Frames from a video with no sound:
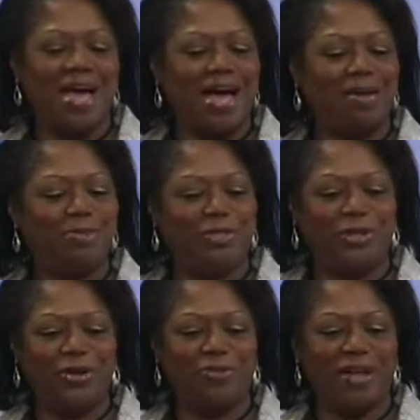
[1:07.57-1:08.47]
I'm
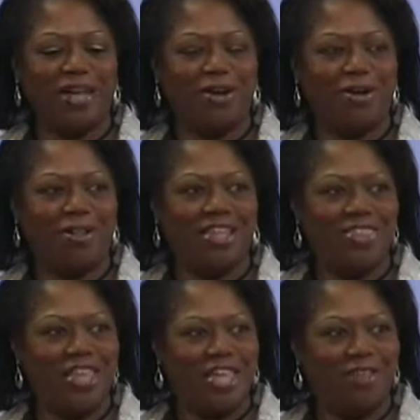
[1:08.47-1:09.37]
doing great, Carl,
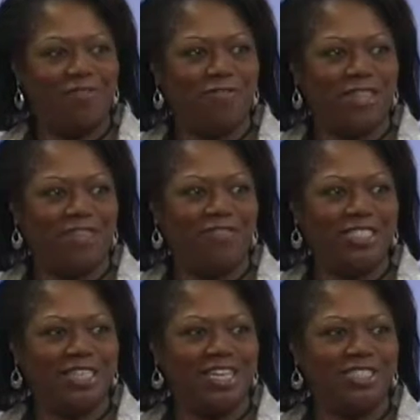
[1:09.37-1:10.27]
and thank you for the
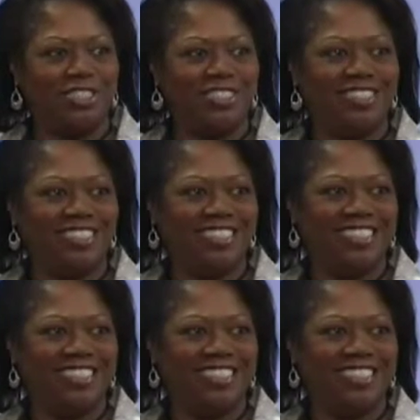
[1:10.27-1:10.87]
invitation.